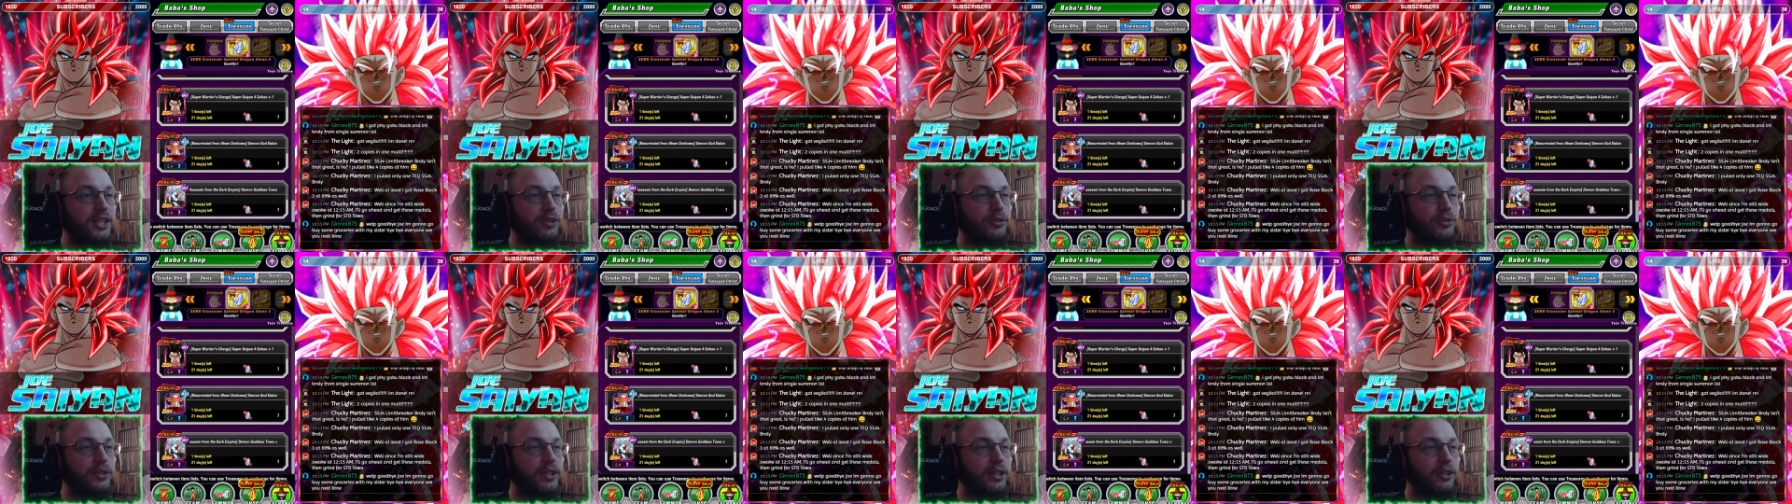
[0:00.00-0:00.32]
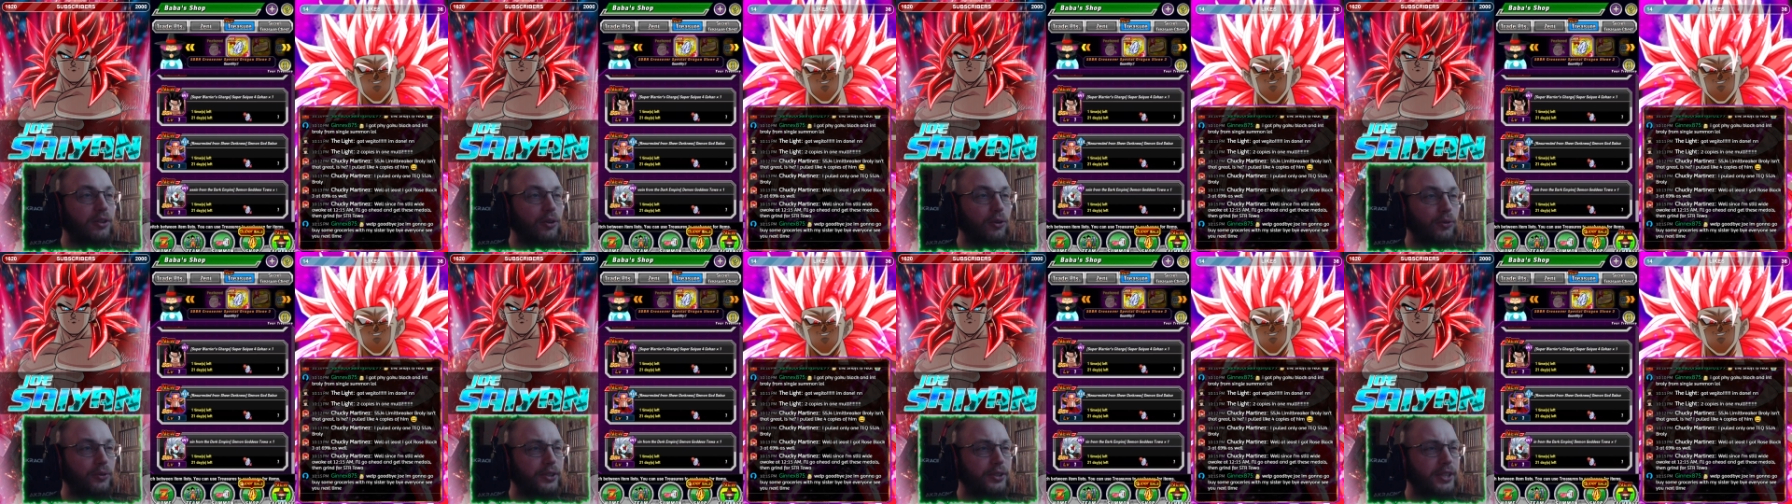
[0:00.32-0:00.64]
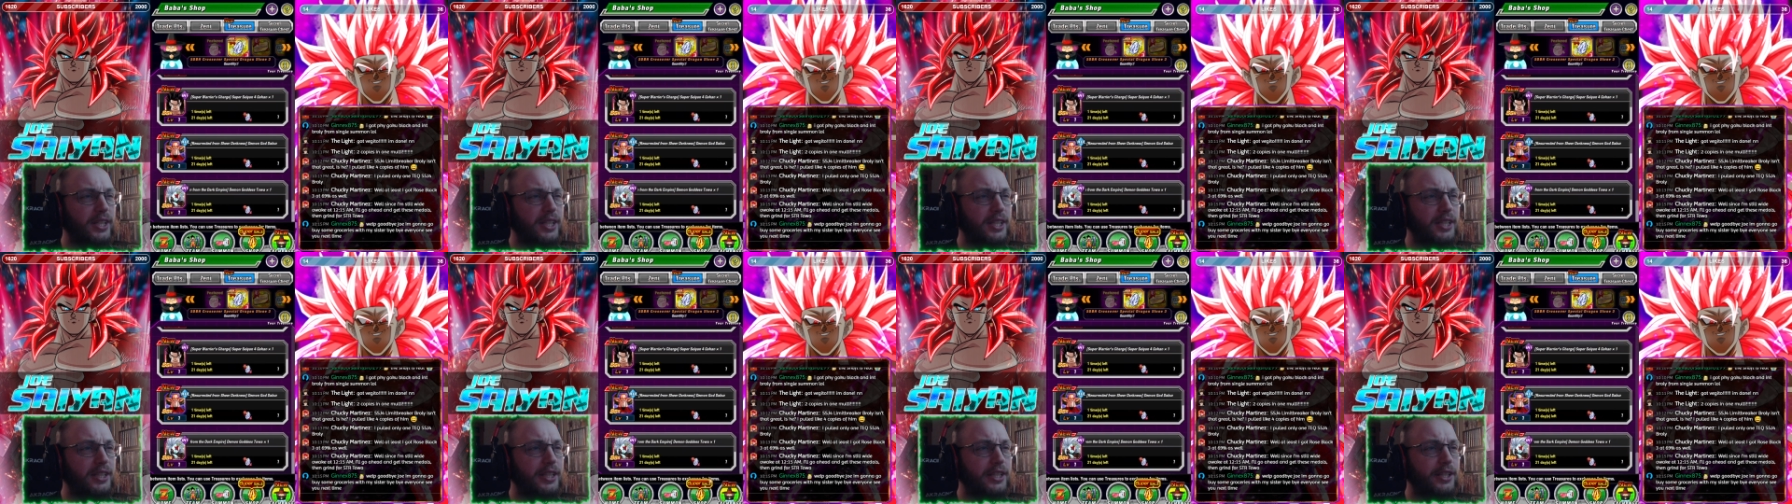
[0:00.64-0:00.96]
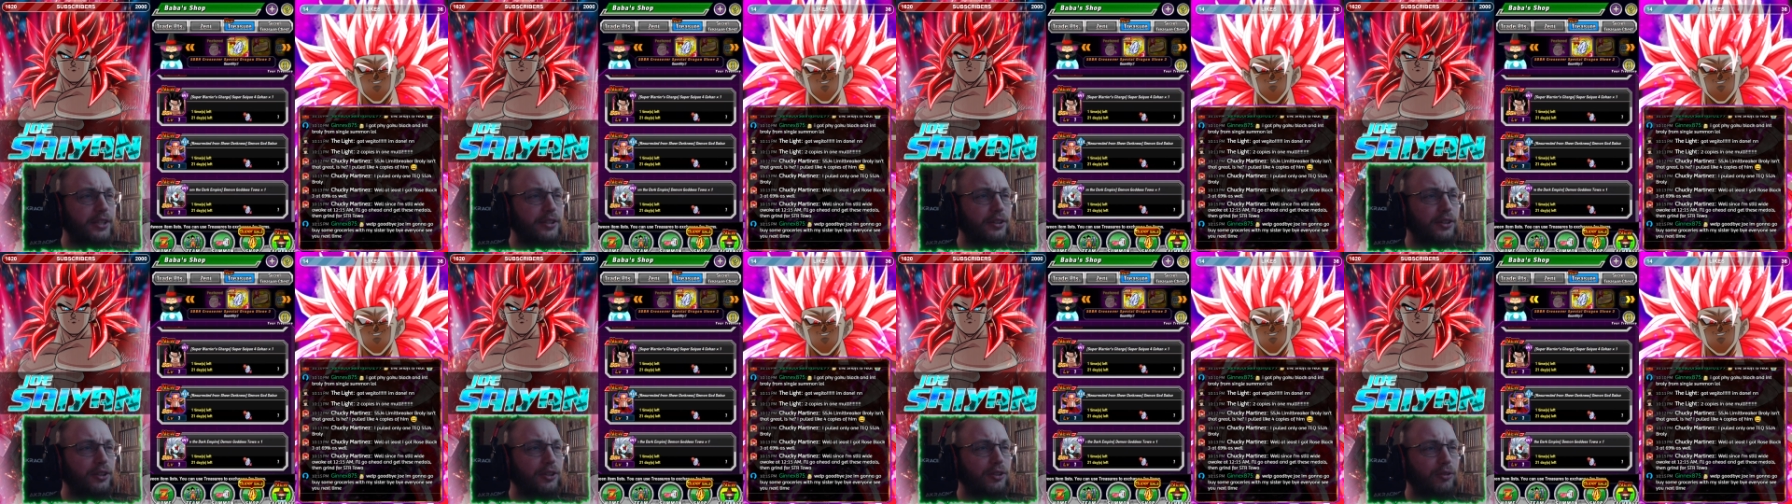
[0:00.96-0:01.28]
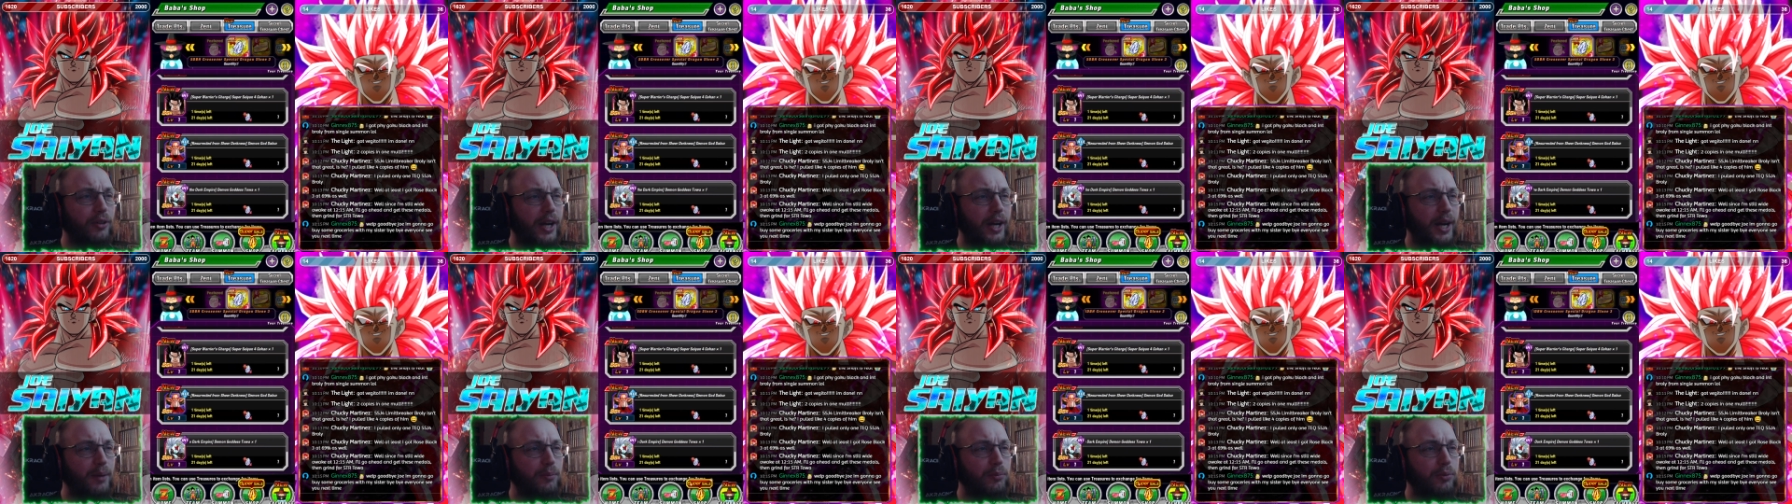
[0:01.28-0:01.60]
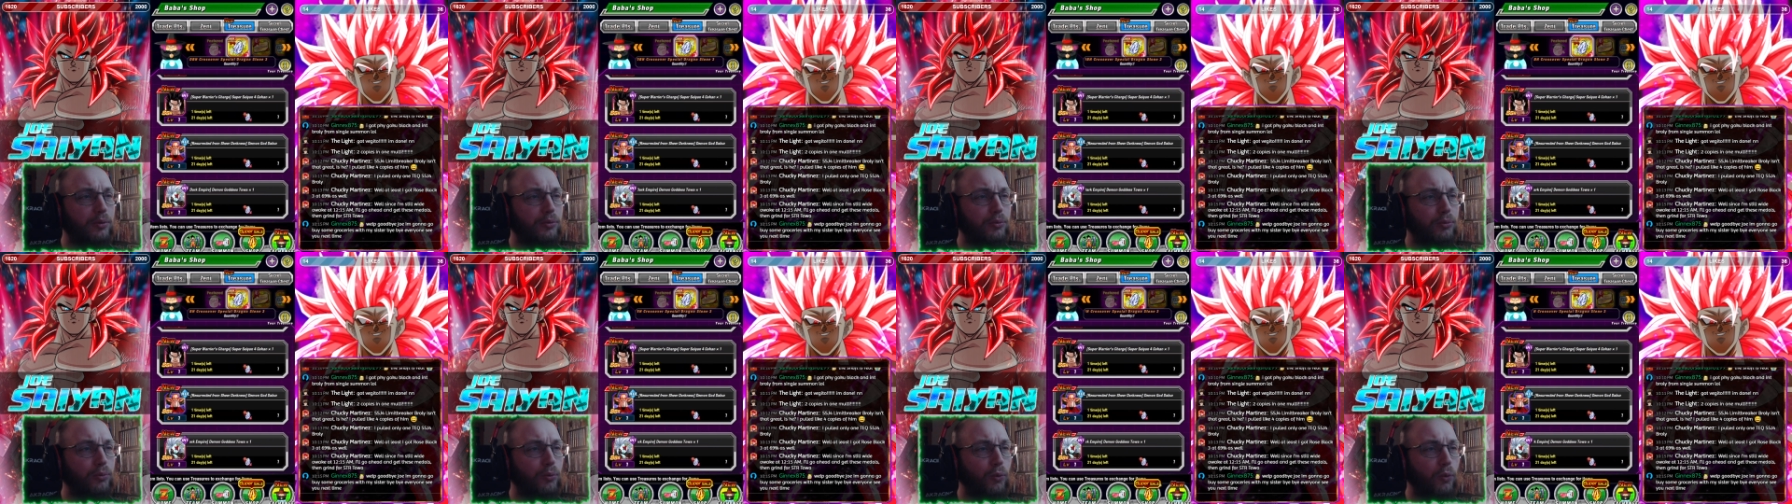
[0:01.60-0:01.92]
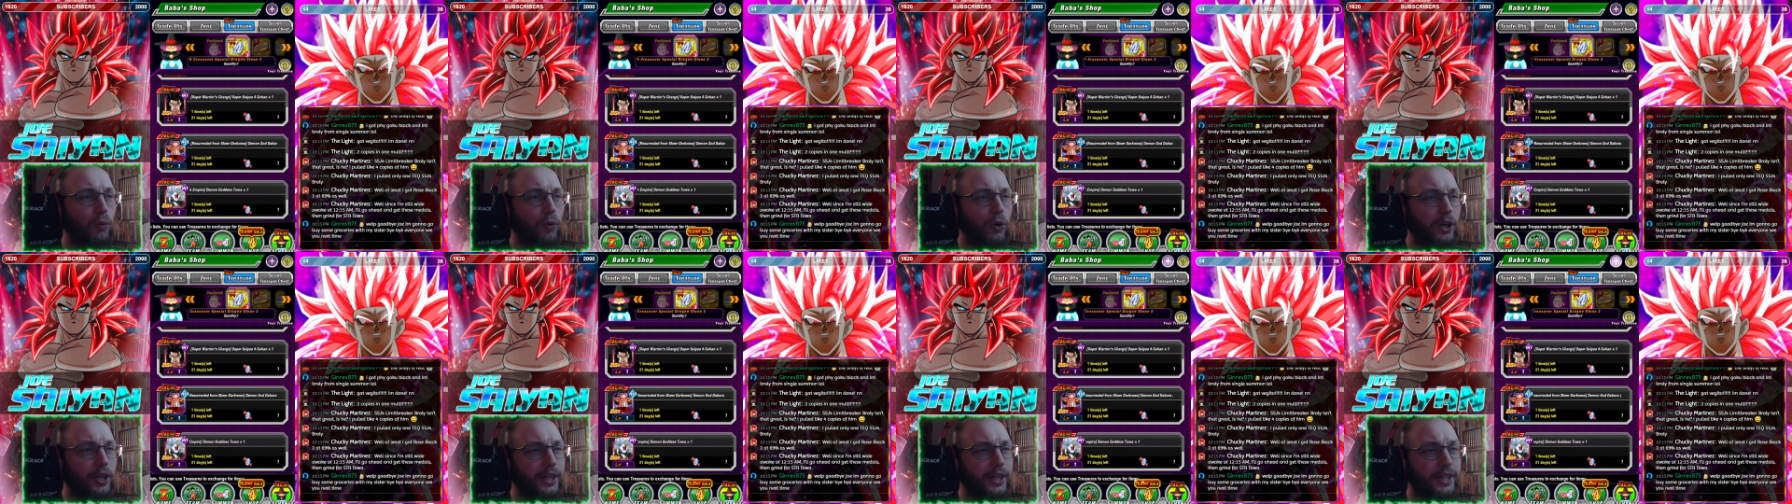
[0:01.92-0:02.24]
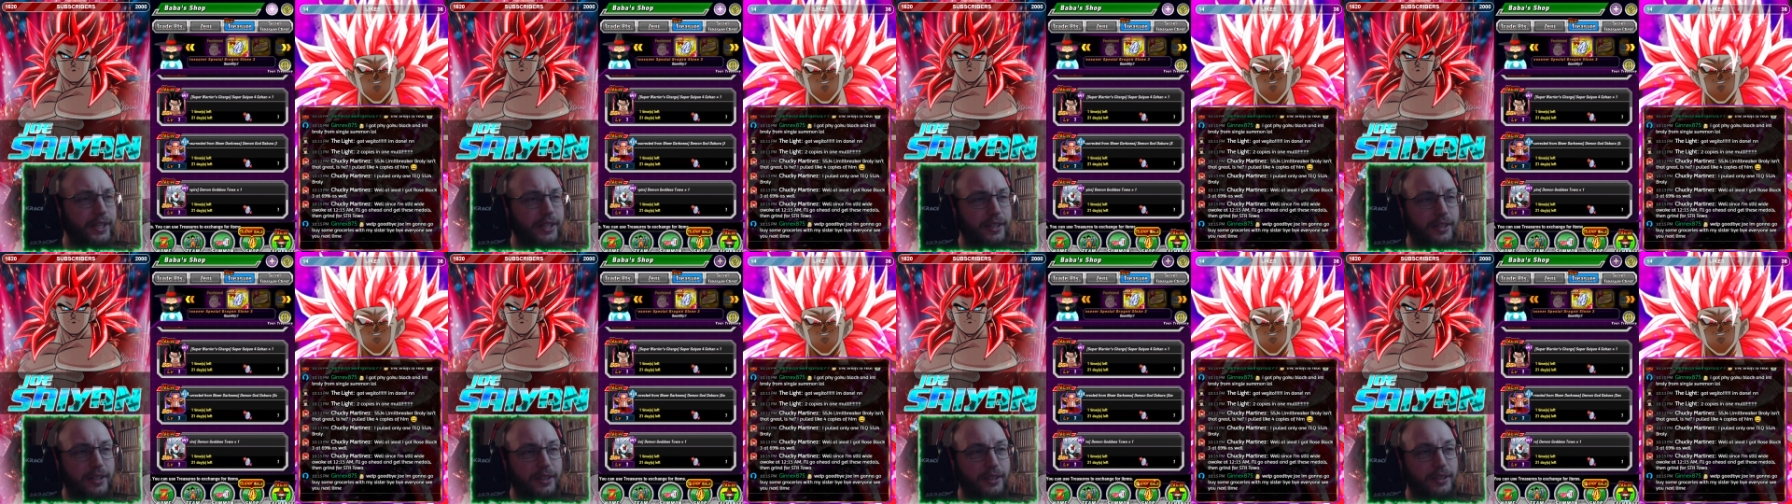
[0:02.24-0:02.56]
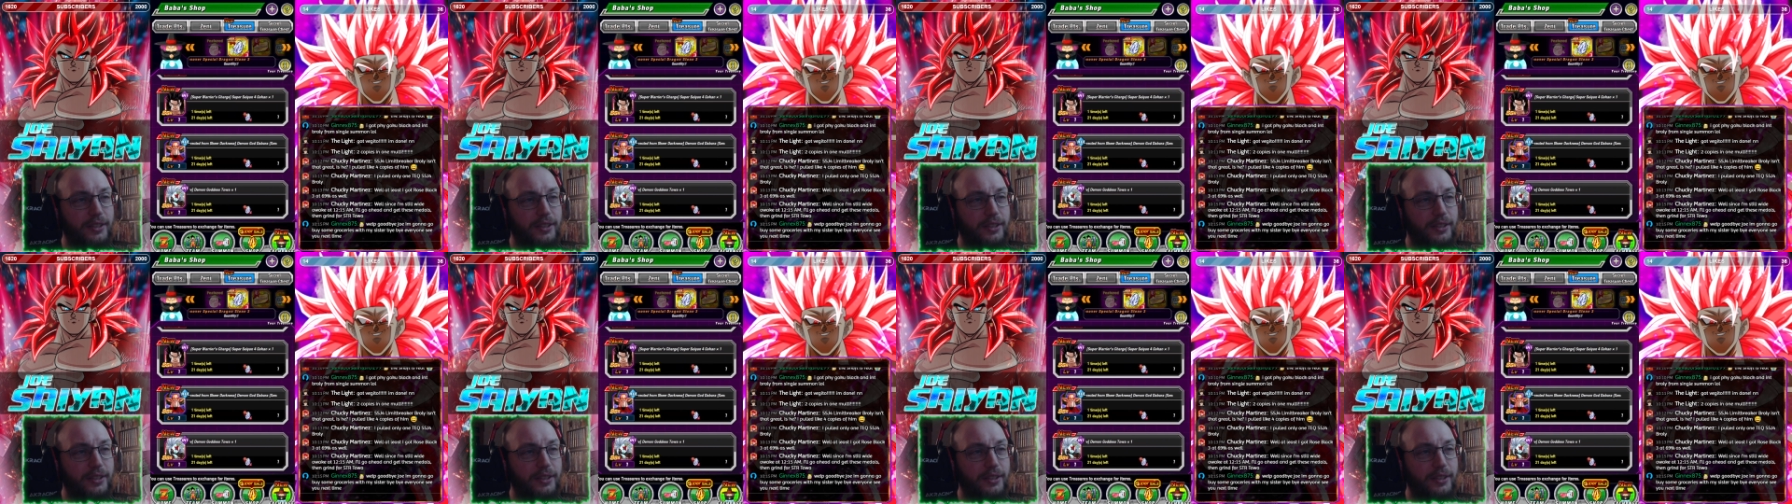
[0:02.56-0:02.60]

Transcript: you can only either grab one